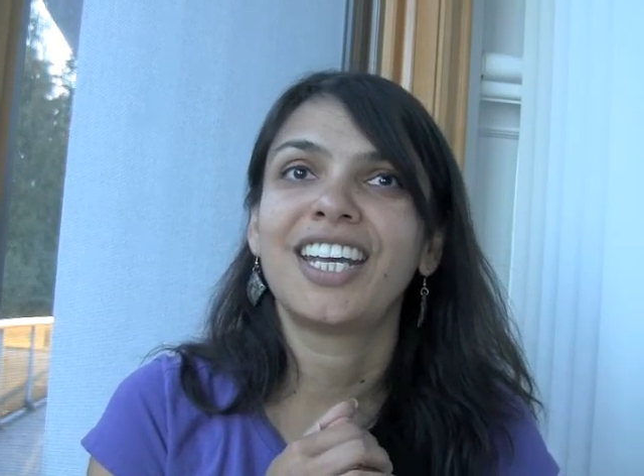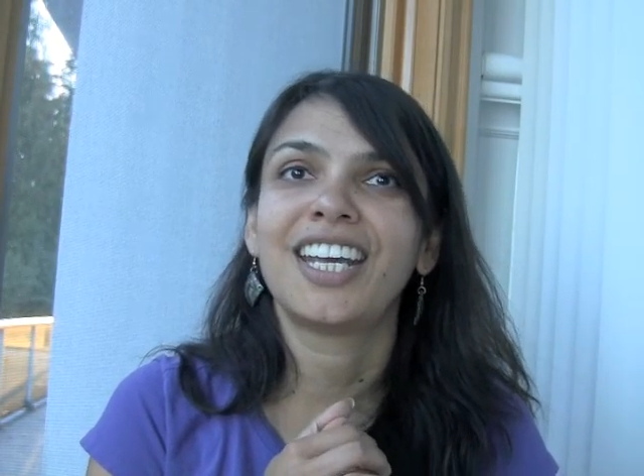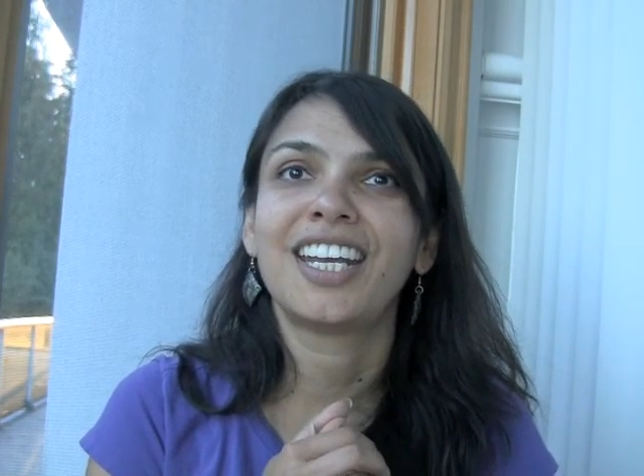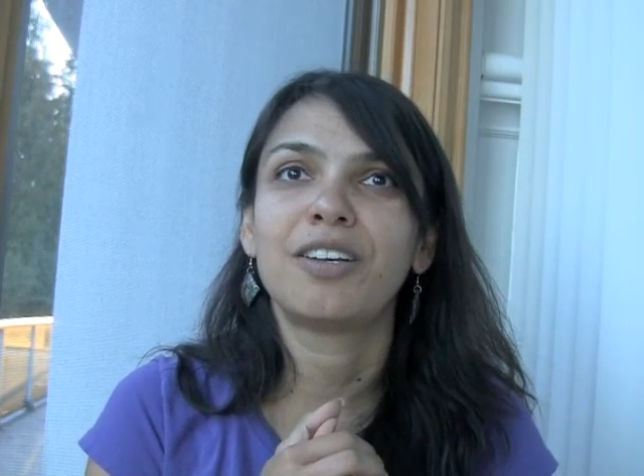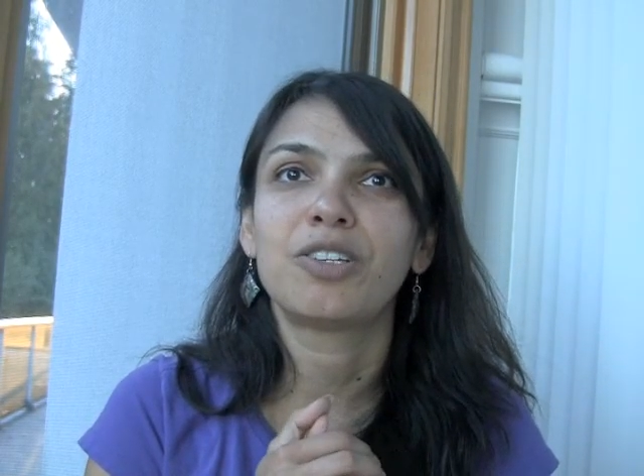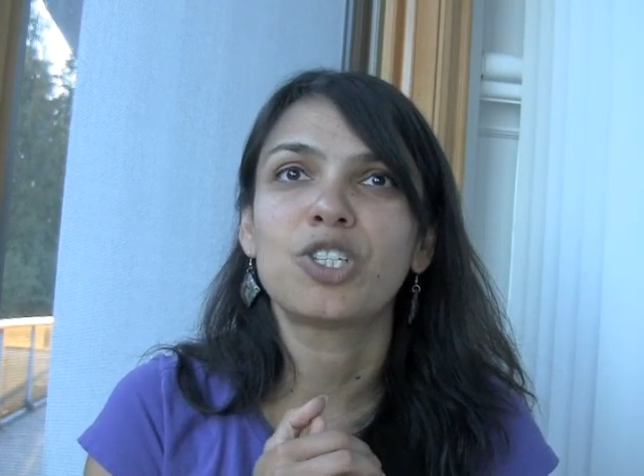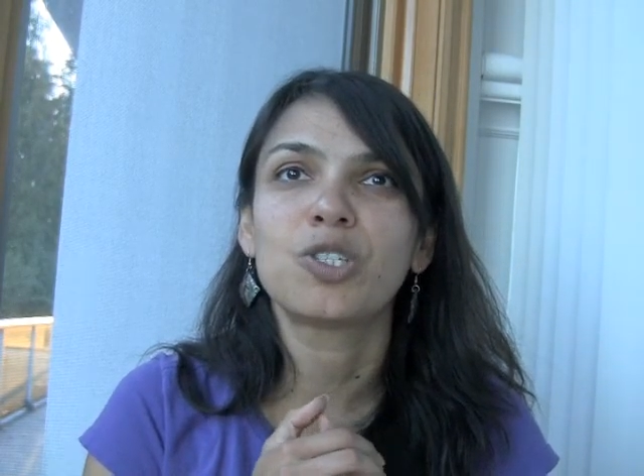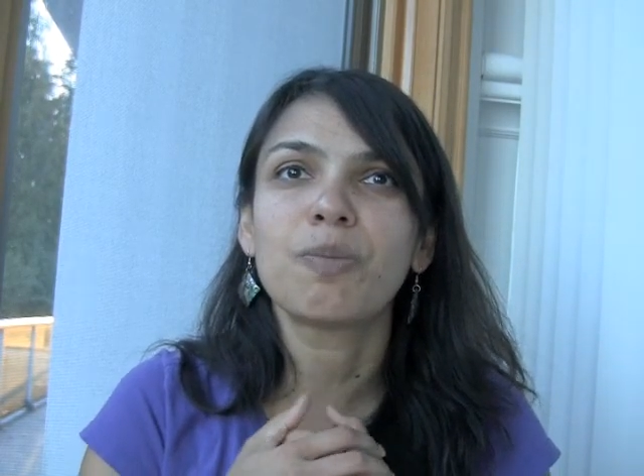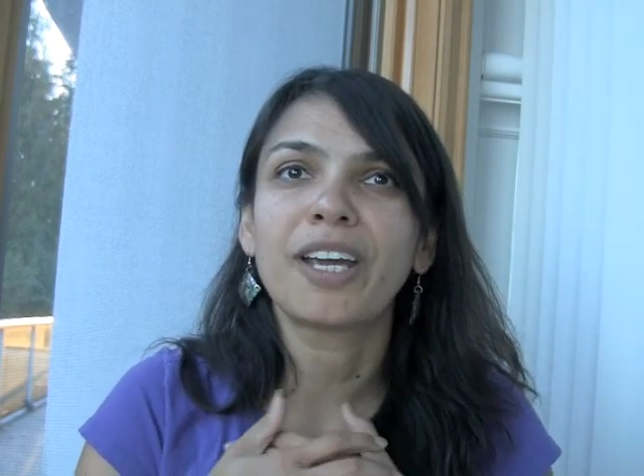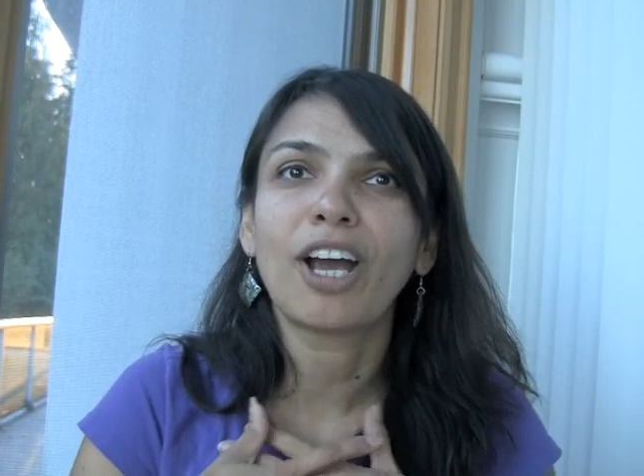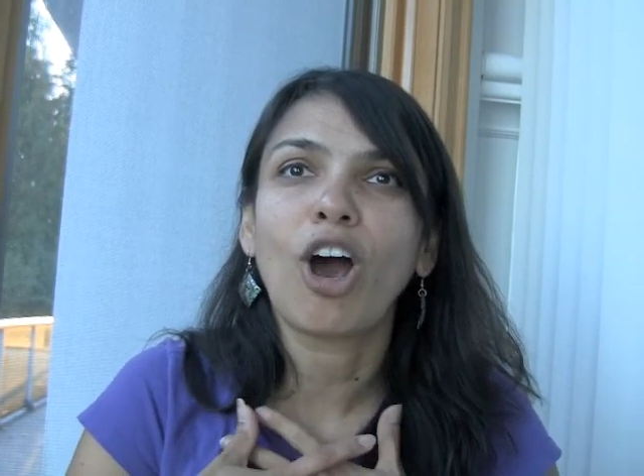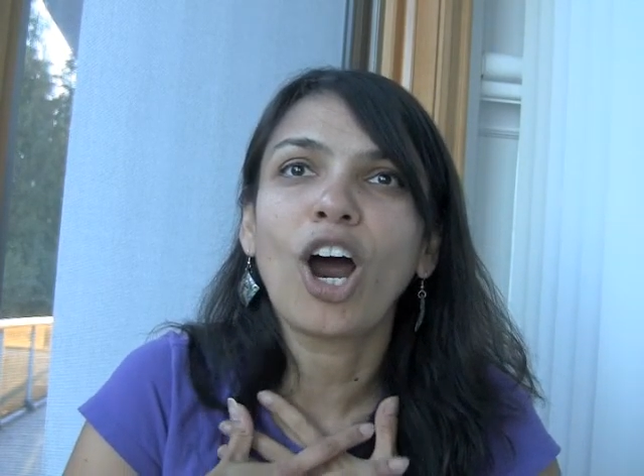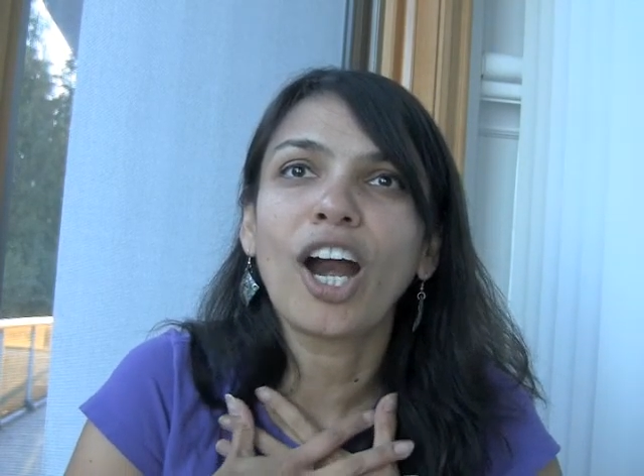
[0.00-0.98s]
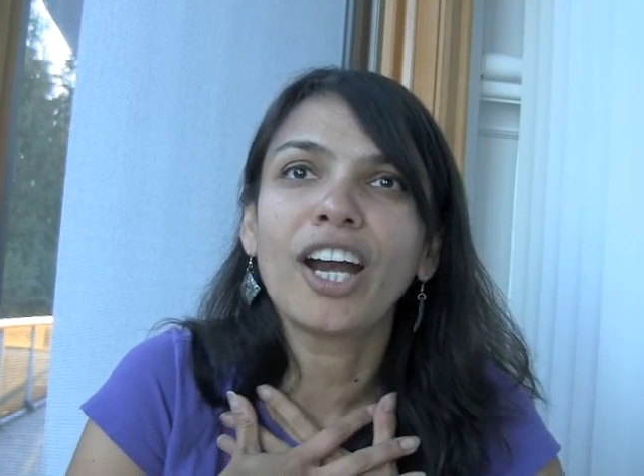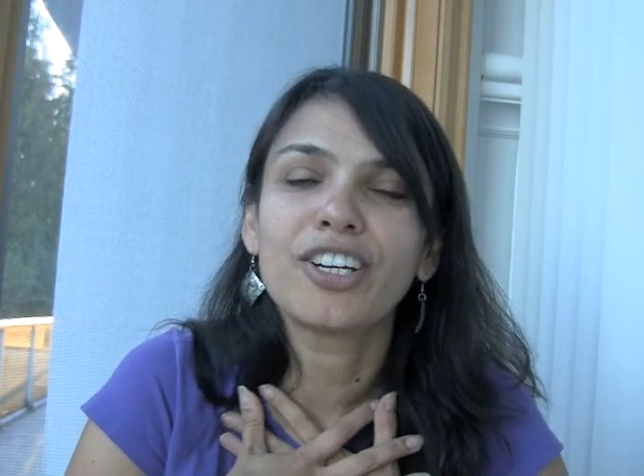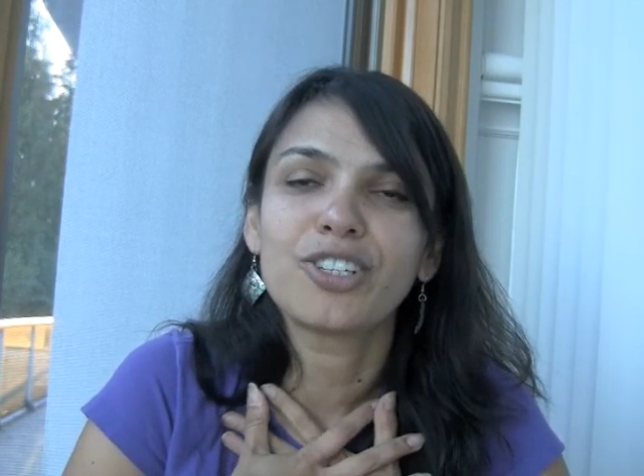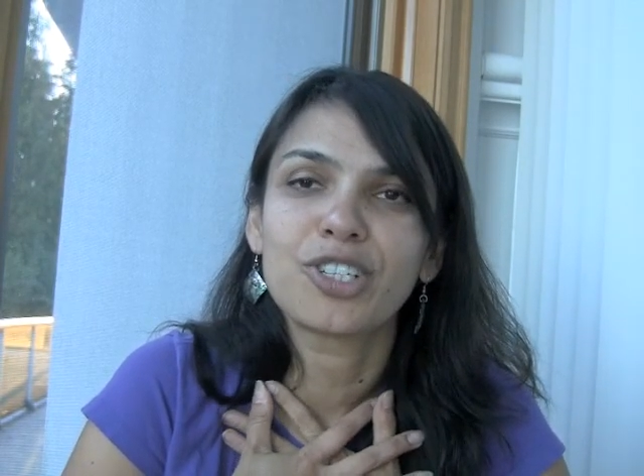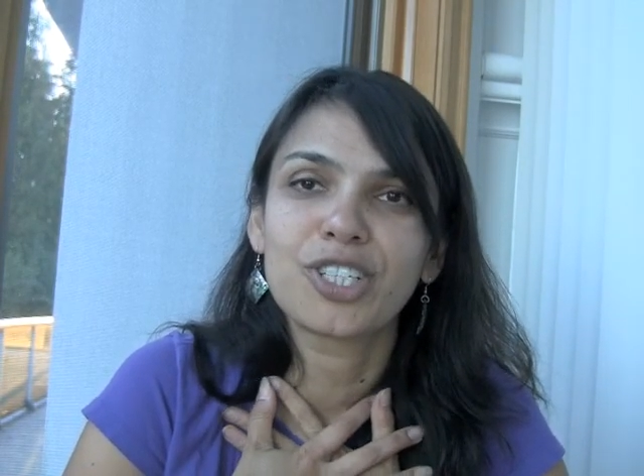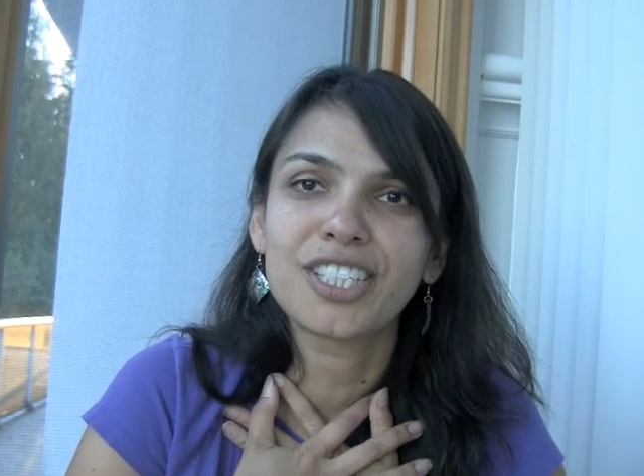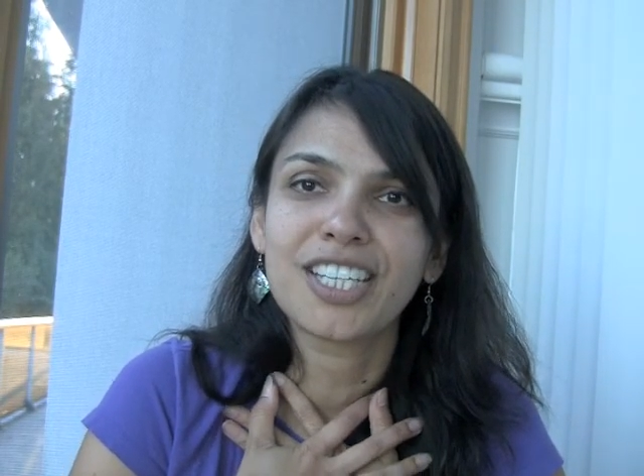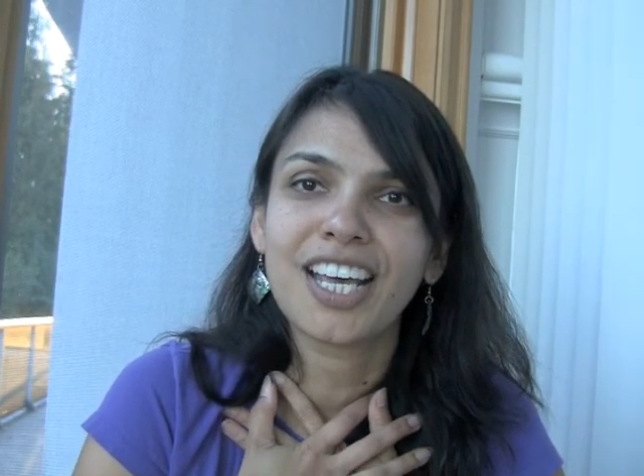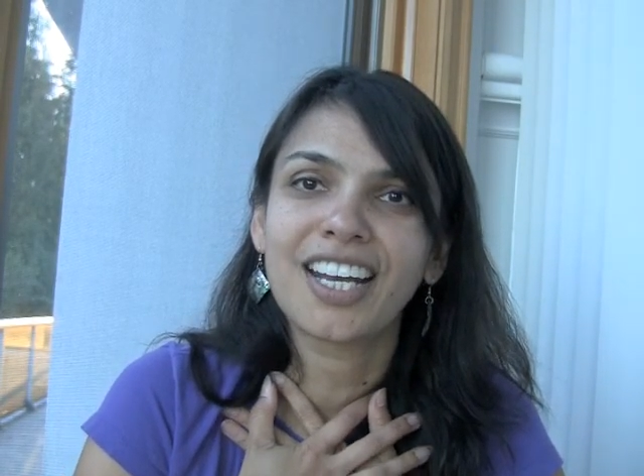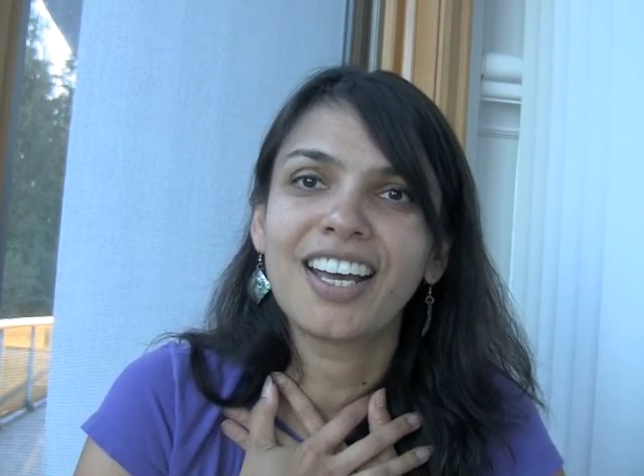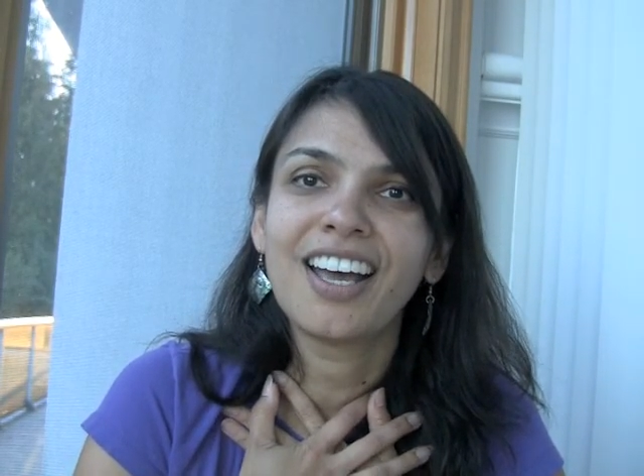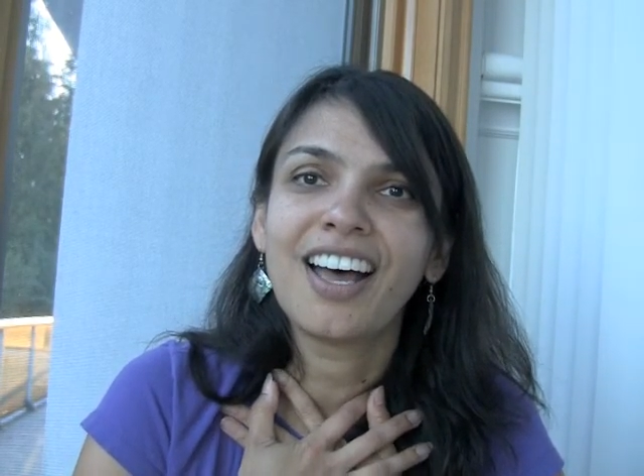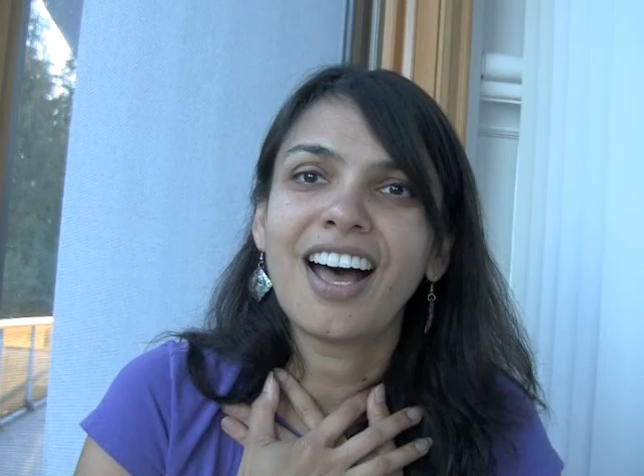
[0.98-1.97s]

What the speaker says: and just my heart just said,